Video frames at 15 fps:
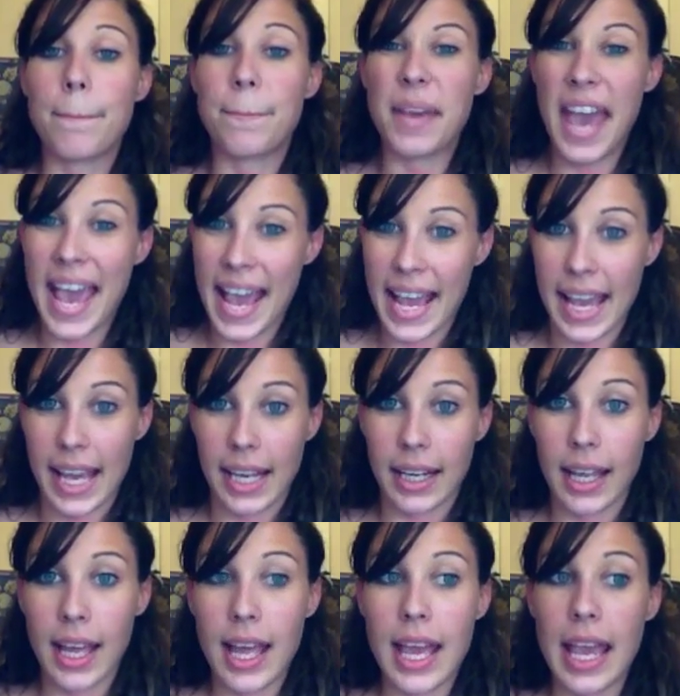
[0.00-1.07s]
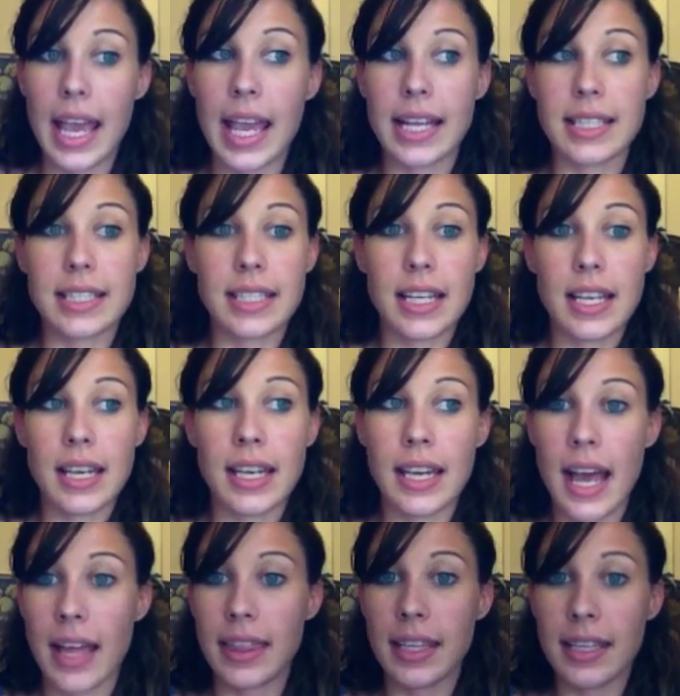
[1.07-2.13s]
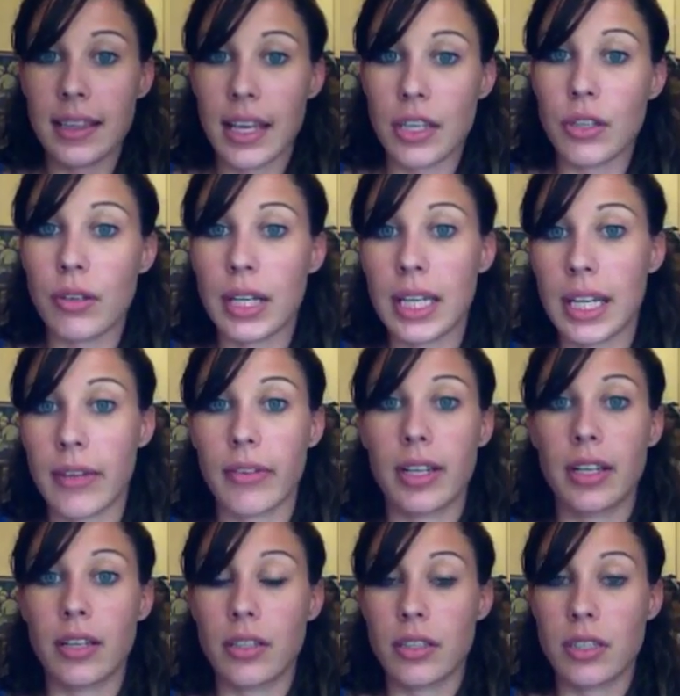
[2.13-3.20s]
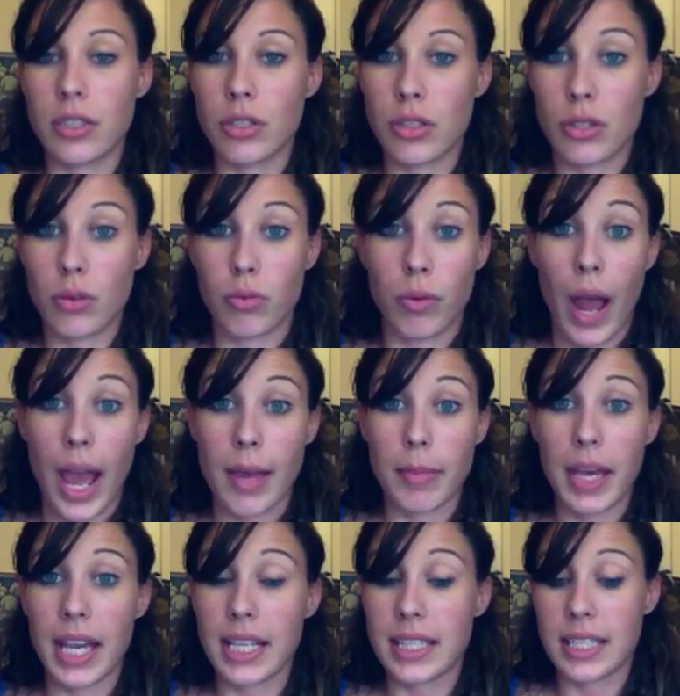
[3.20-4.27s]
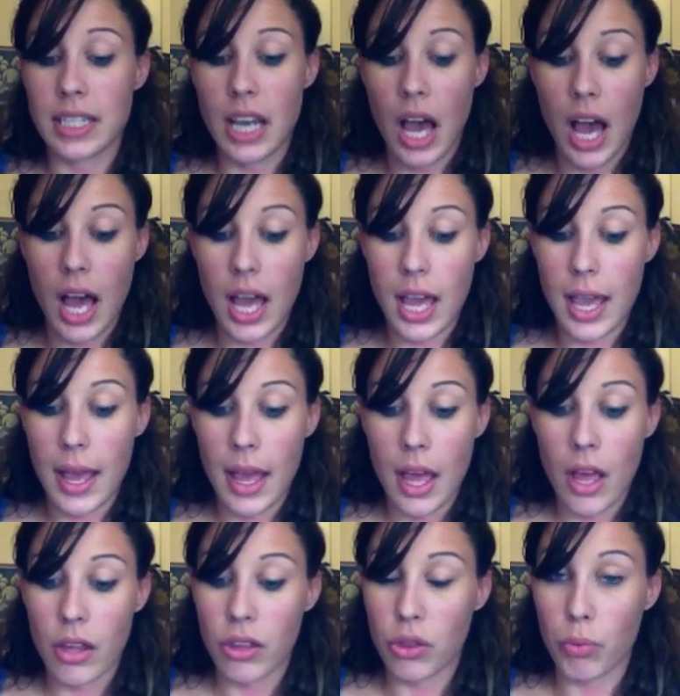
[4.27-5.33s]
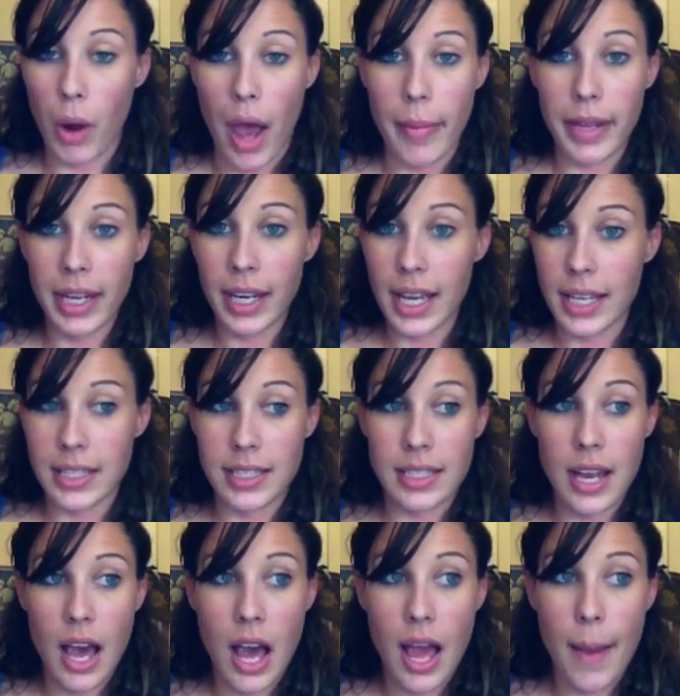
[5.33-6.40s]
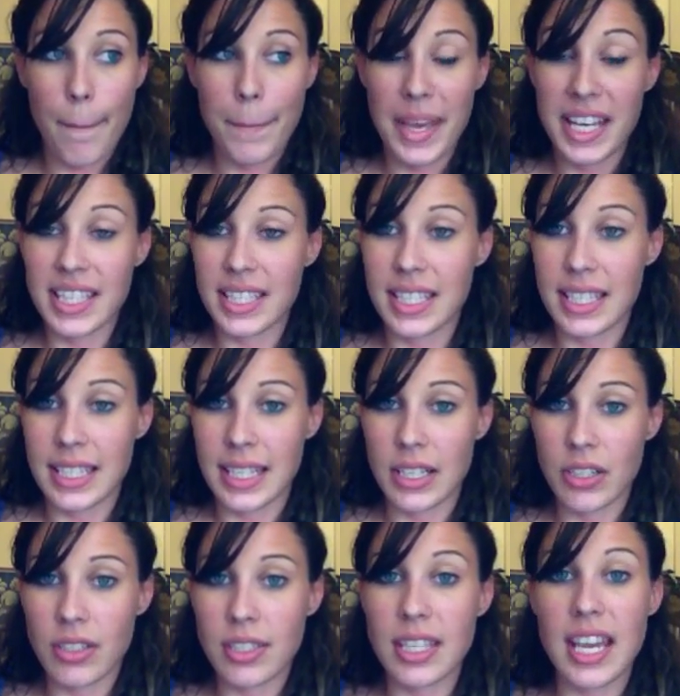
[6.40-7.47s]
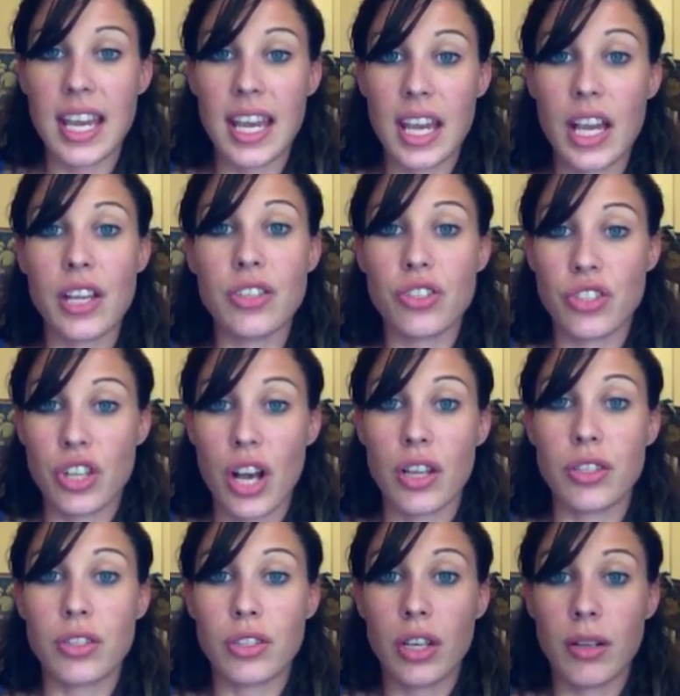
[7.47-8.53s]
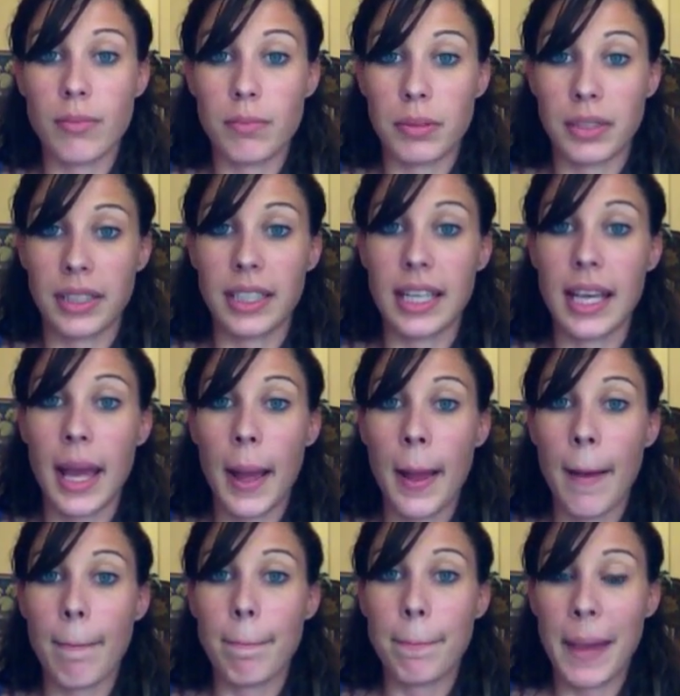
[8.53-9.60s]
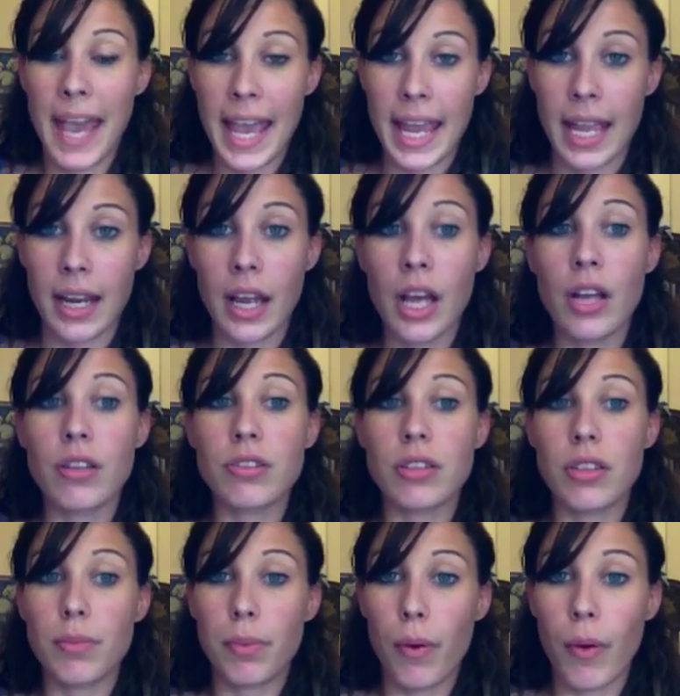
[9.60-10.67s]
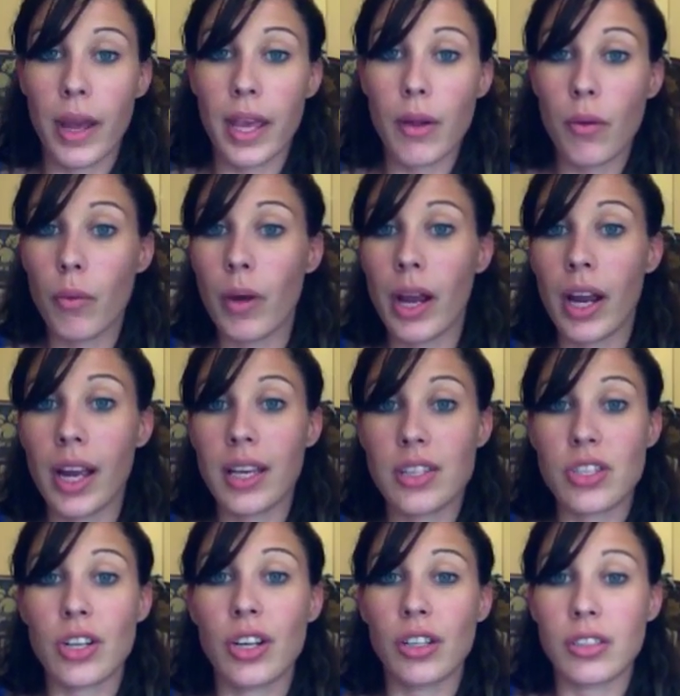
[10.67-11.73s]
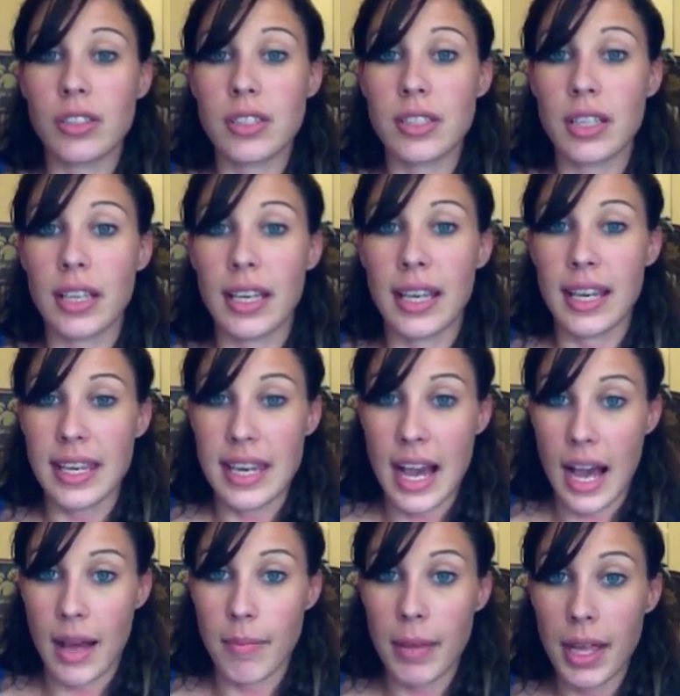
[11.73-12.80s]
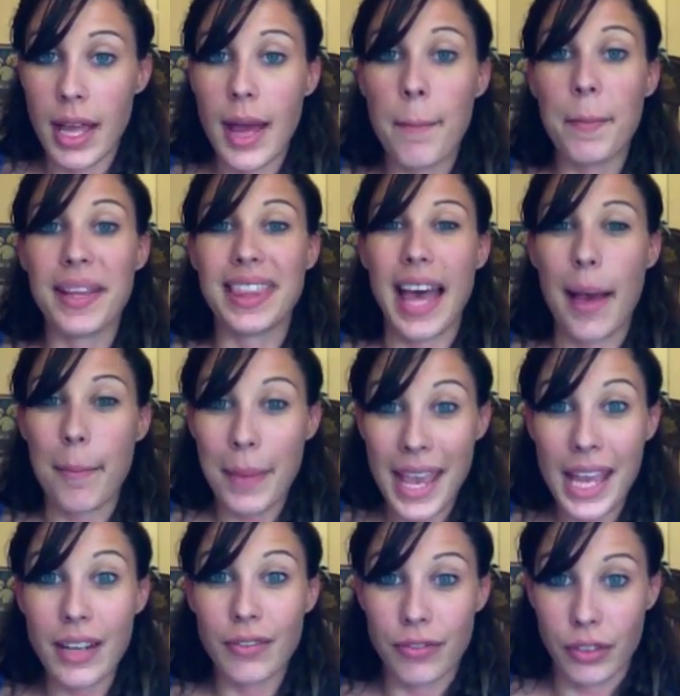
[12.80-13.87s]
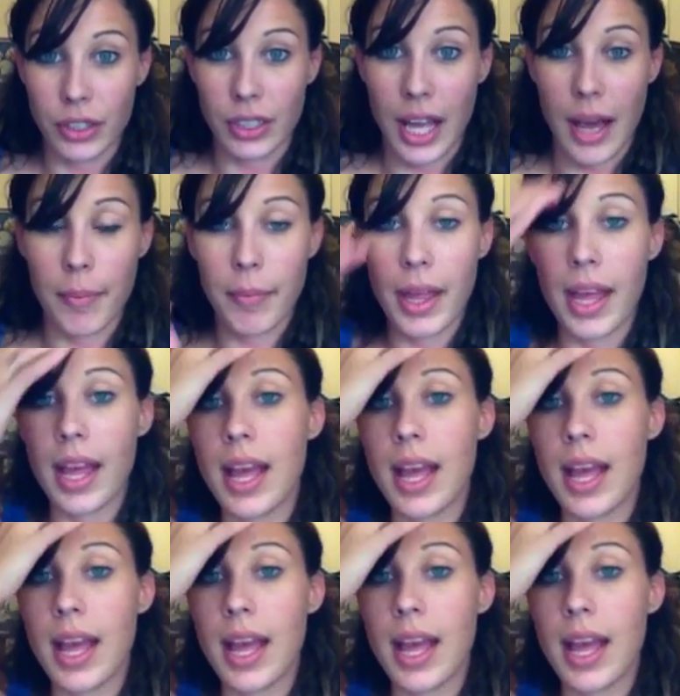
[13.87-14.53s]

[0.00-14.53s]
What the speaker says: pain. It's nothing that you can even describe. It's not throbbing. It's not pins and needles. It is just complete pain to the point where it turns numb, but that painful numb.